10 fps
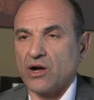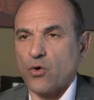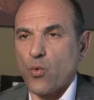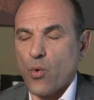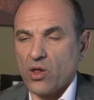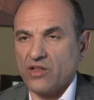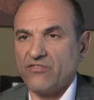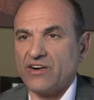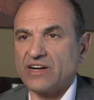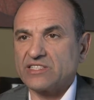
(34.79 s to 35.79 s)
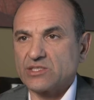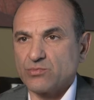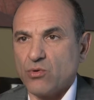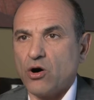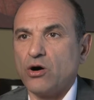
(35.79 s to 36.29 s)
a qualified
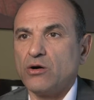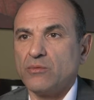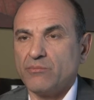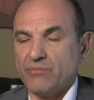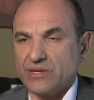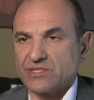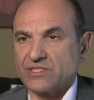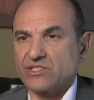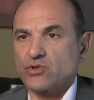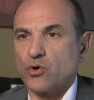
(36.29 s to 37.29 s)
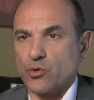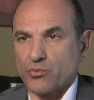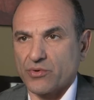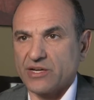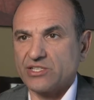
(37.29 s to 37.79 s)
small business
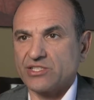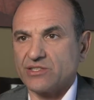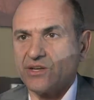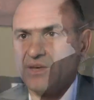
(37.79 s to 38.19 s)
corporation.